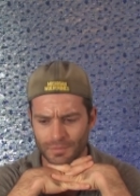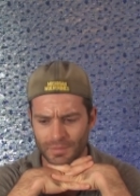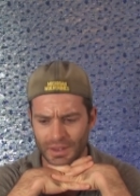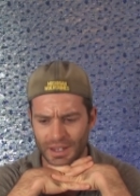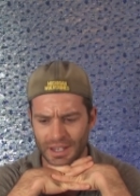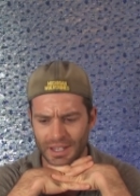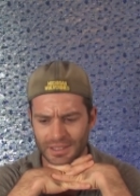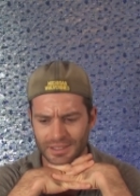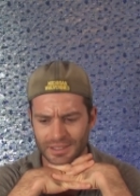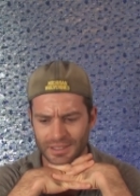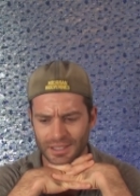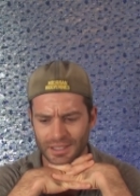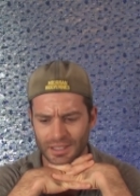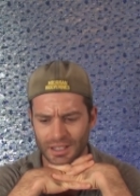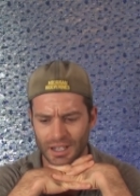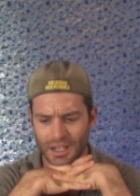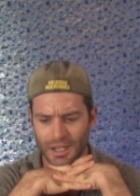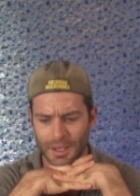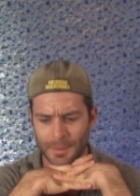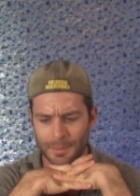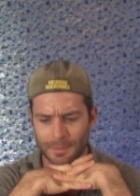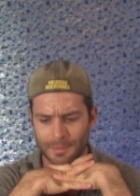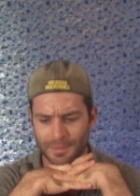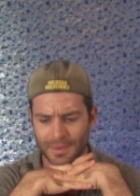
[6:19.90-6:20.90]
It
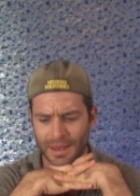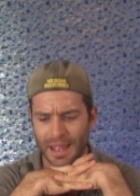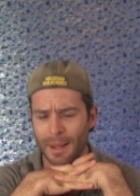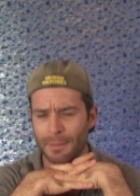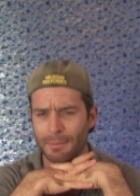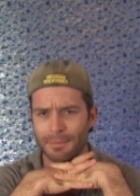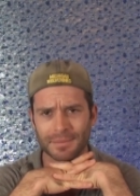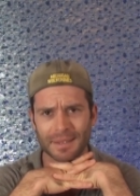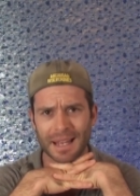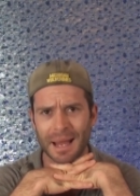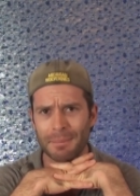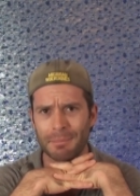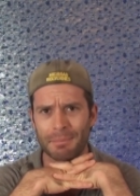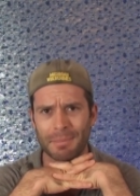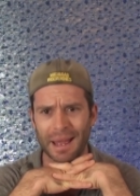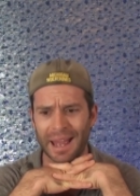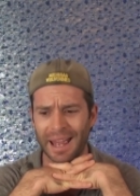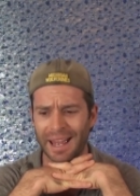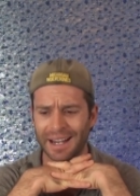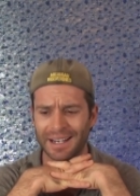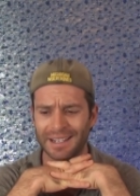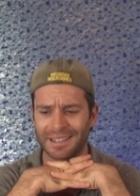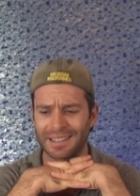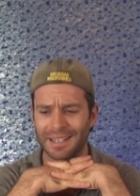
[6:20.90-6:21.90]
not
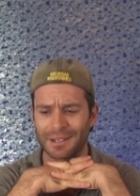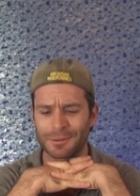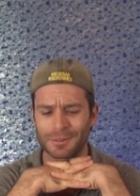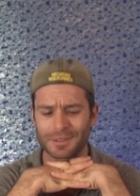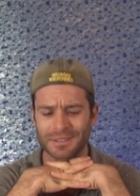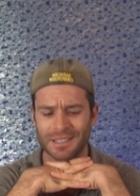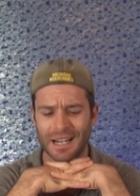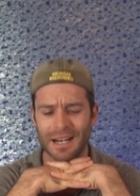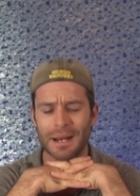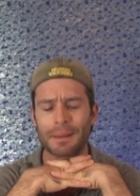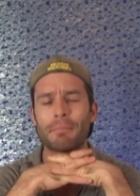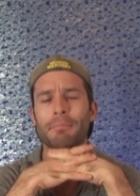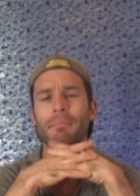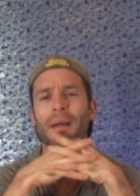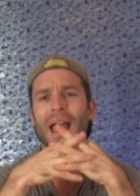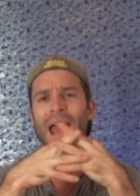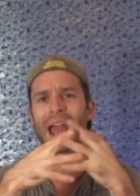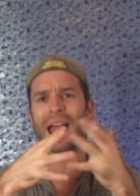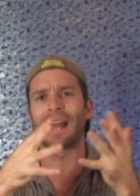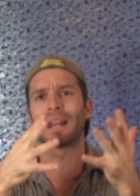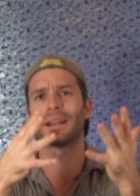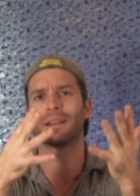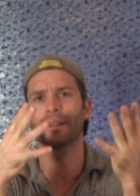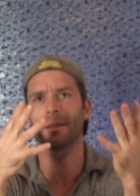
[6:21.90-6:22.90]
bad. It was not a
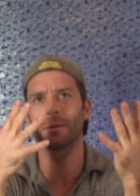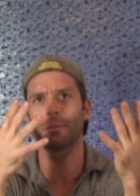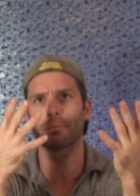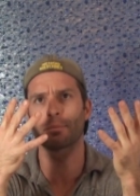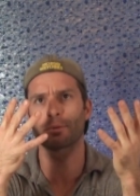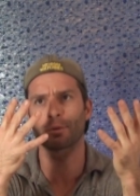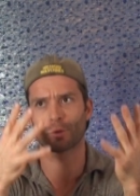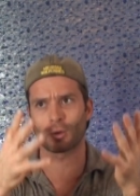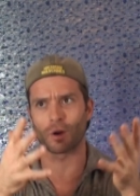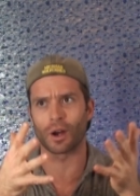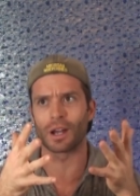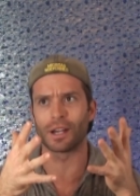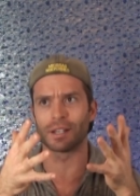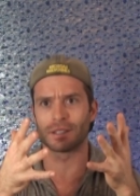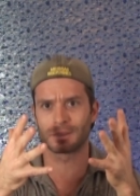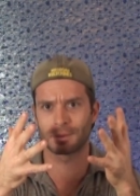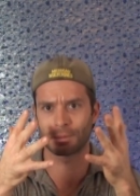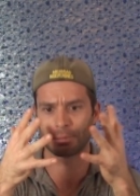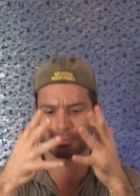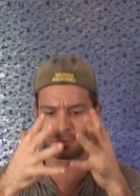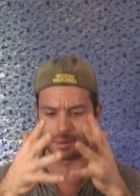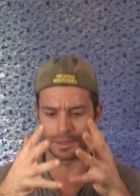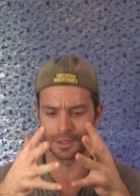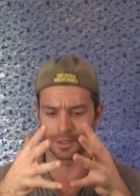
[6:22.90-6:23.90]
bad
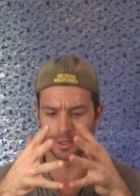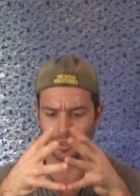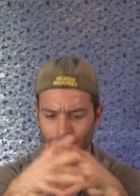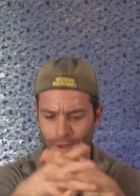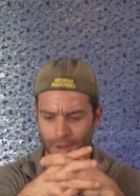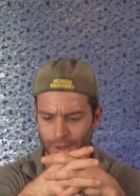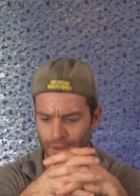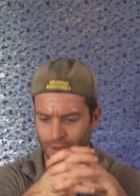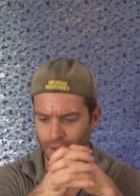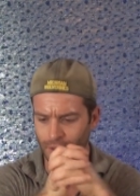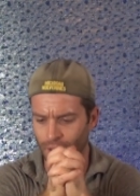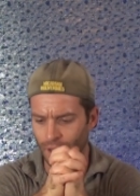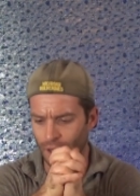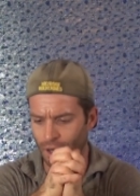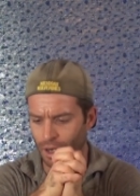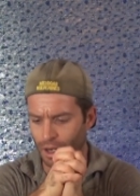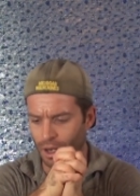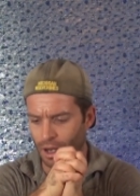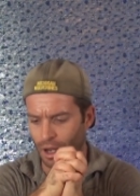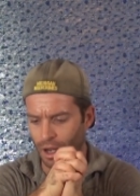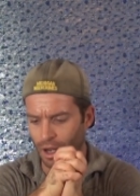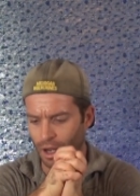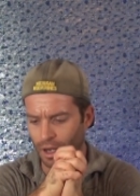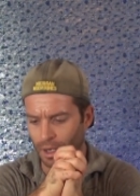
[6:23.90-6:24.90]
priced beer.
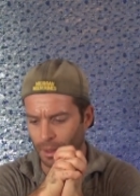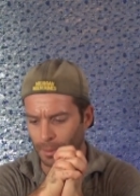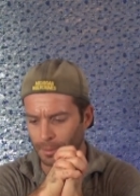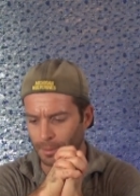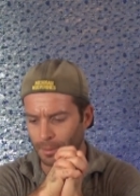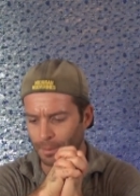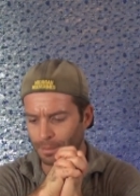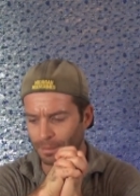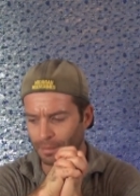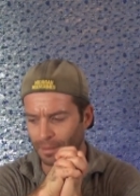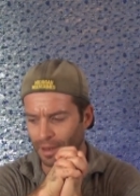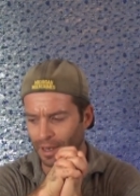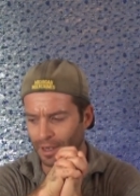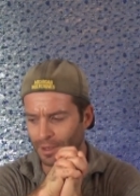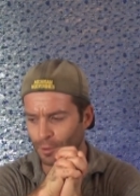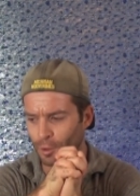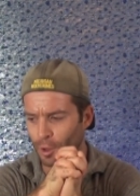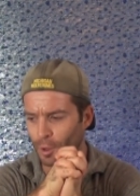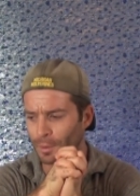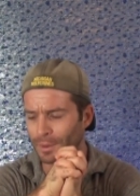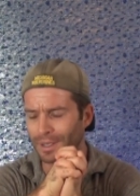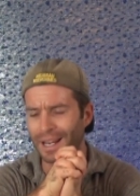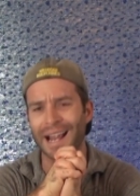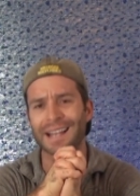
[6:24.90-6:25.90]

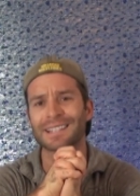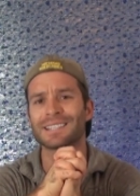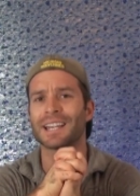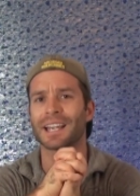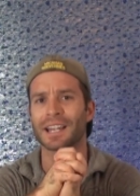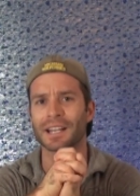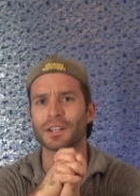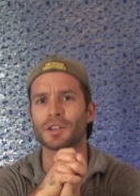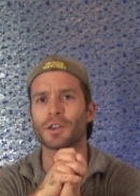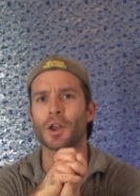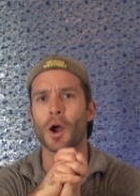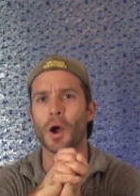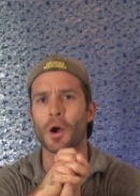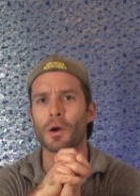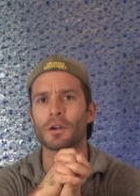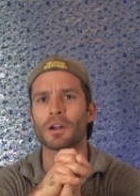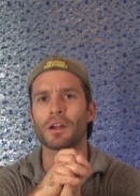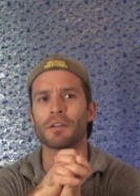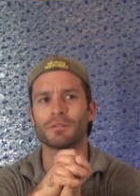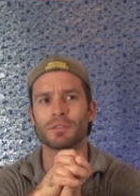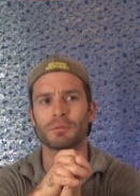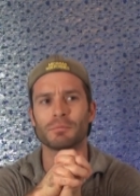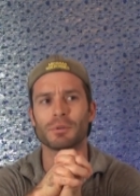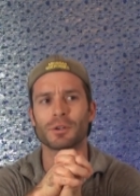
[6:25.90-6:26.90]
Normally I take
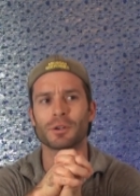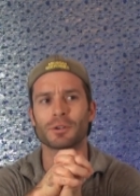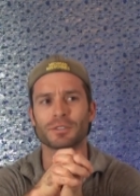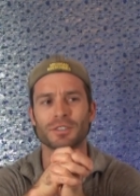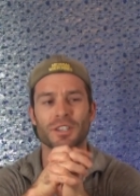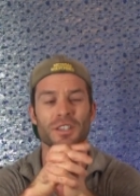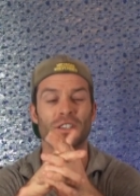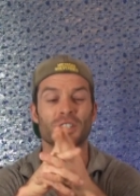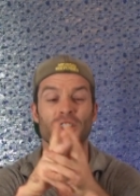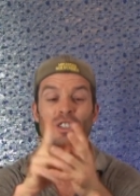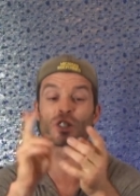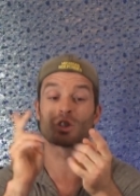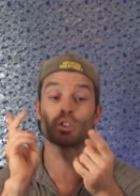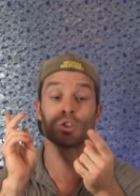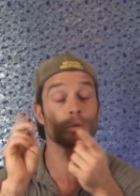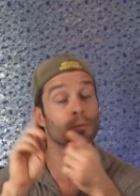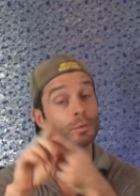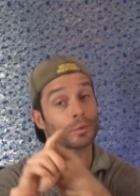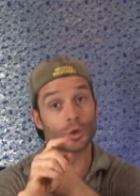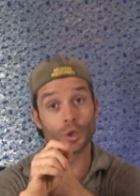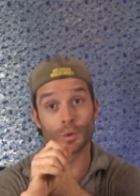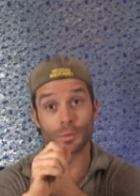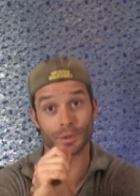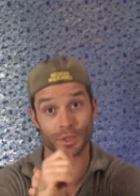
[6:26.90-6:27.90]
note if the beer is either
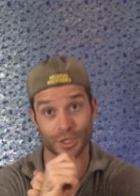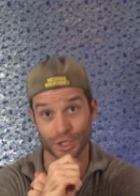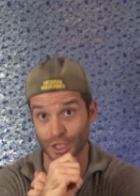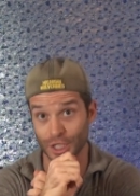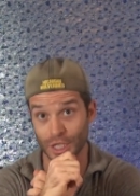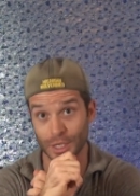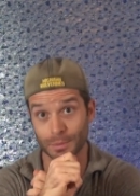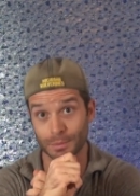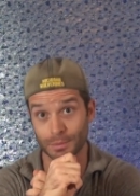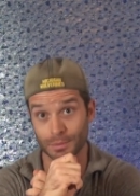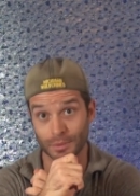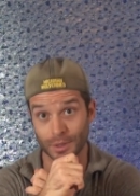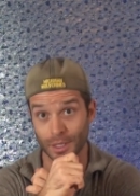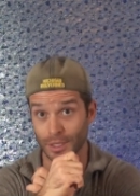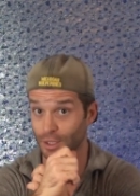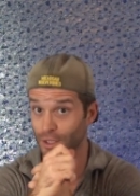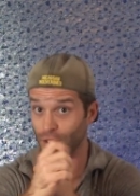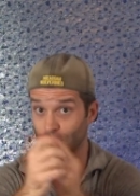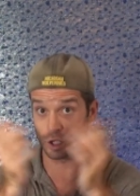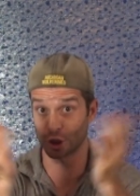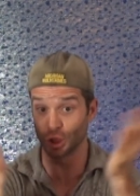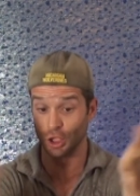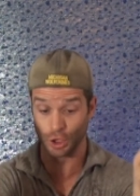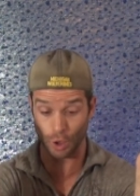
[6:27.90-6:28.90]
super duper cheap, like
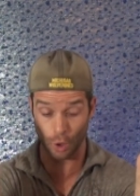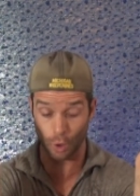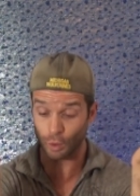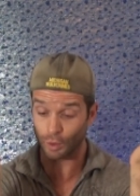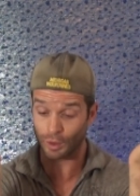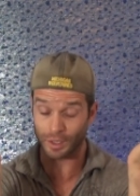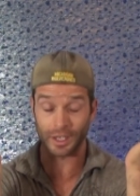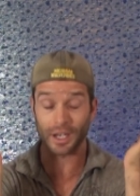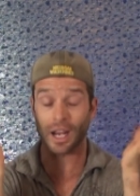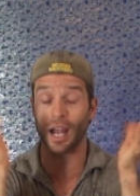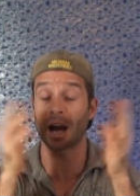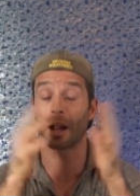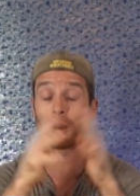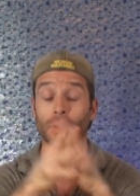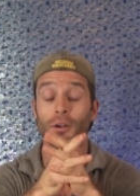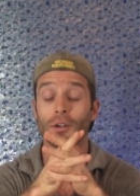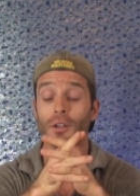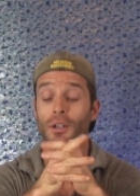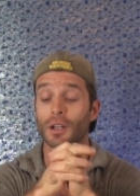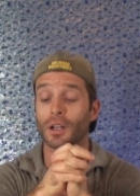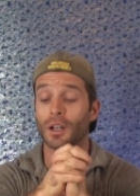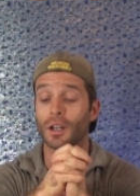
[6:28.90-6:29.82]
holy cow,